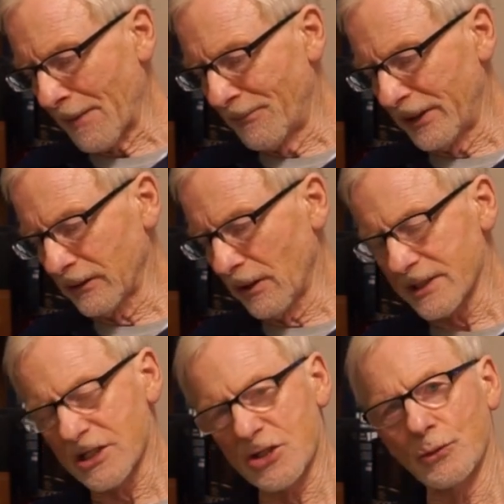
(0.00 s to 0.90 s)
but
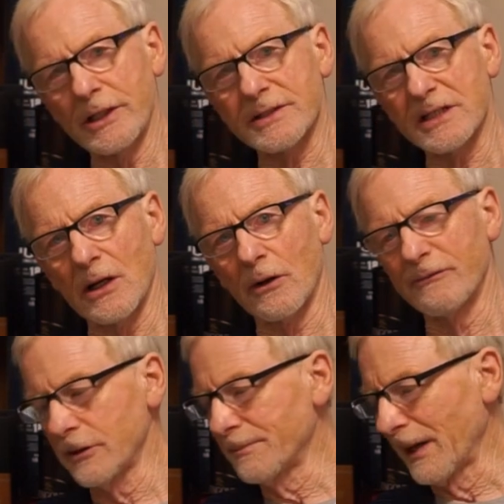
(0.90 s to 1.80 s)
lots of sweet and sour,
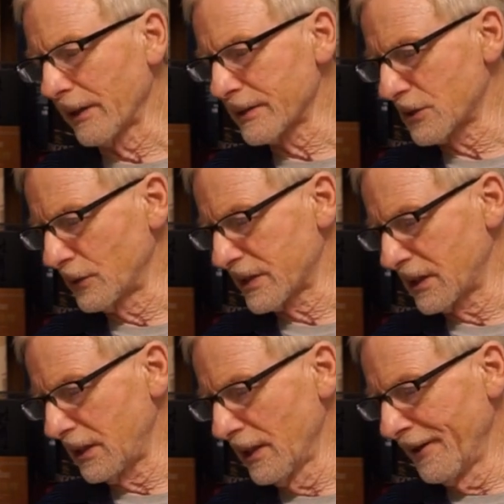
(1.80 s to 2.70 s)
very balanced
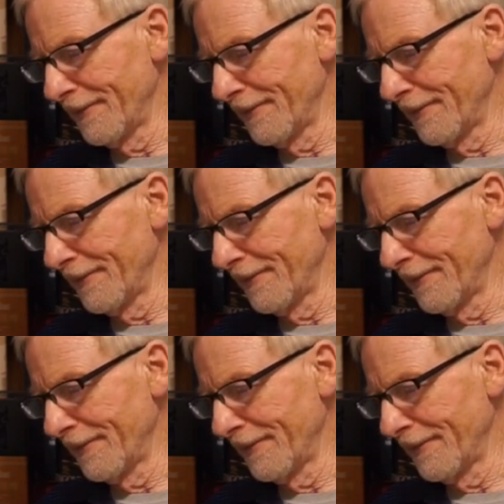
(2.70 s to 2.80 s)
whiskey.